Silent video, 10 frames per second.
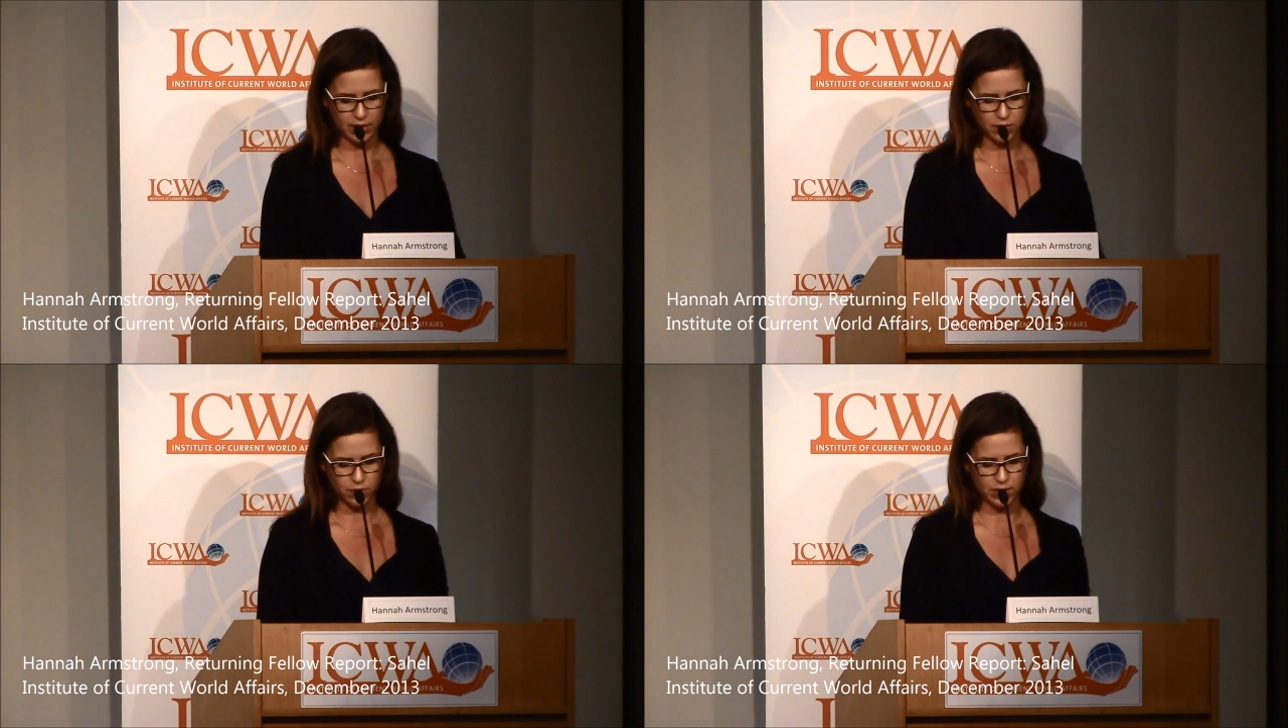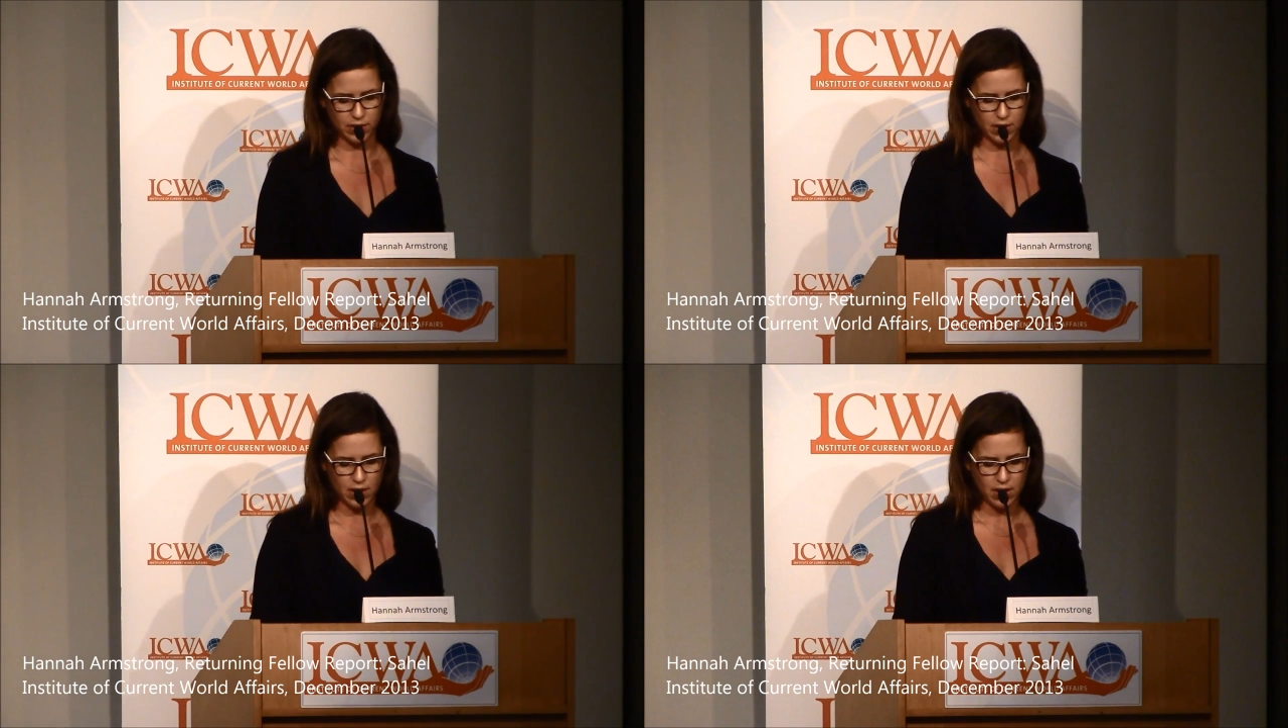
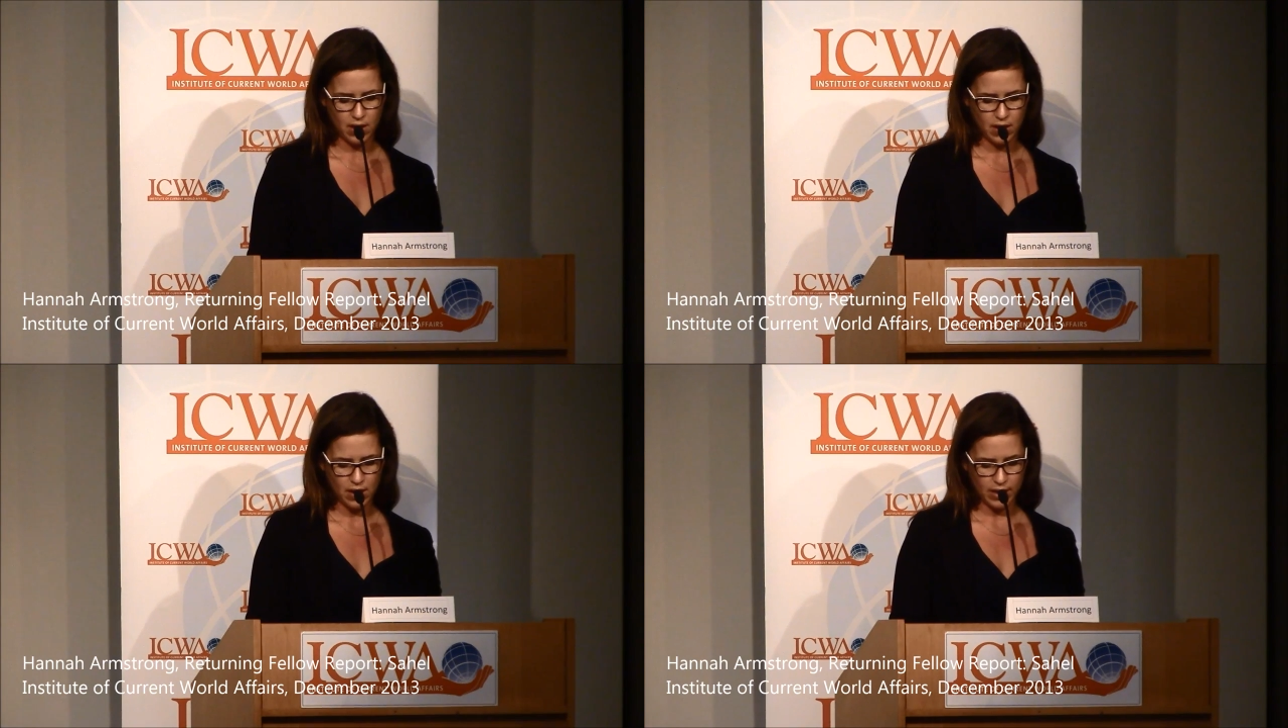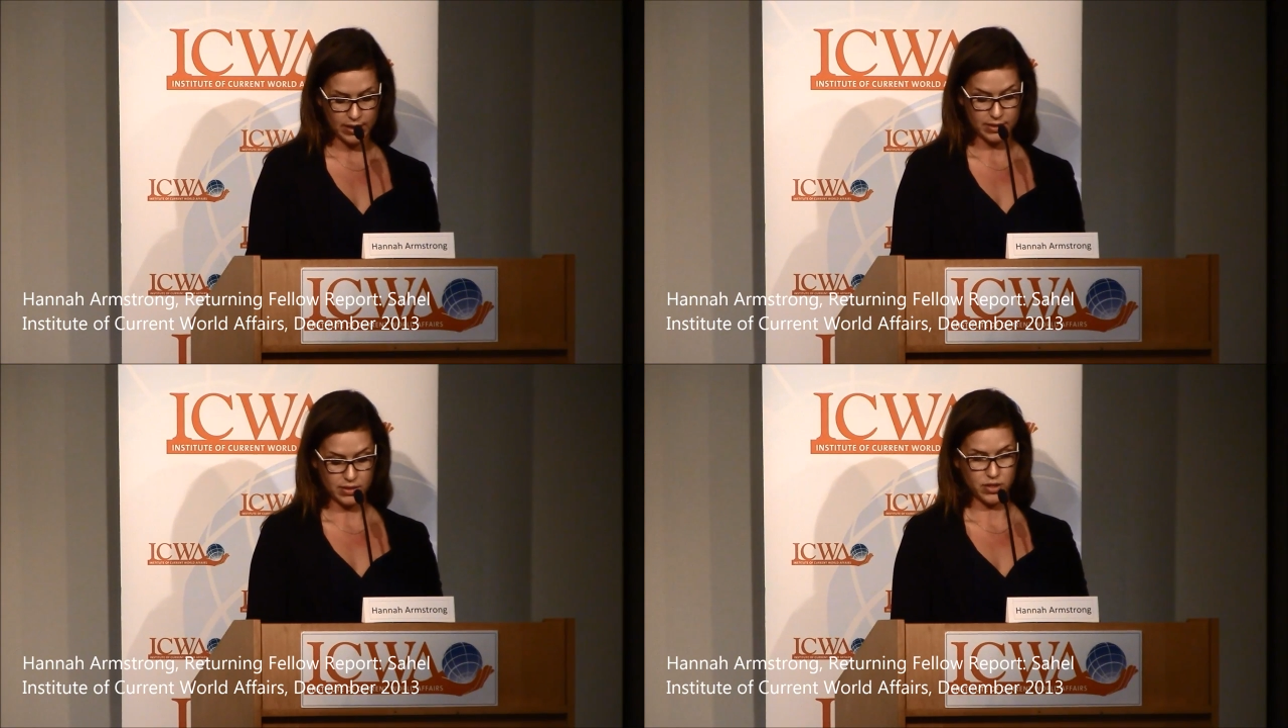intervened
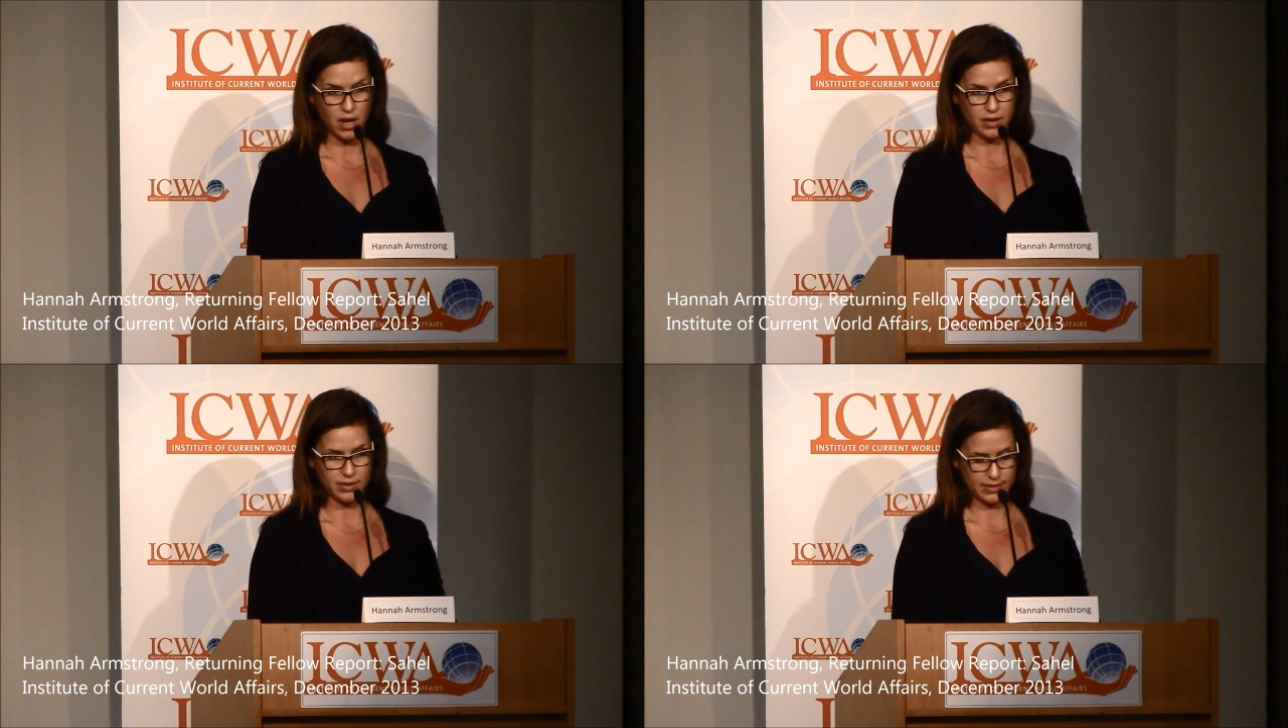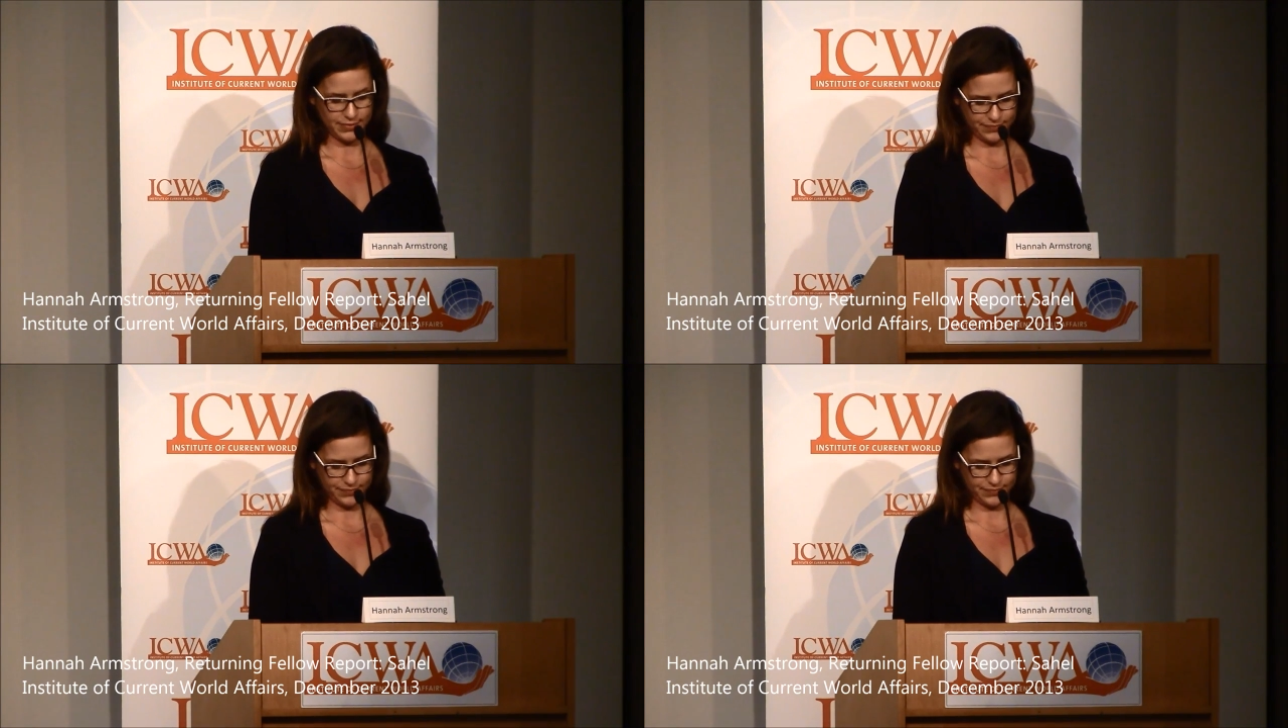against the jihadis.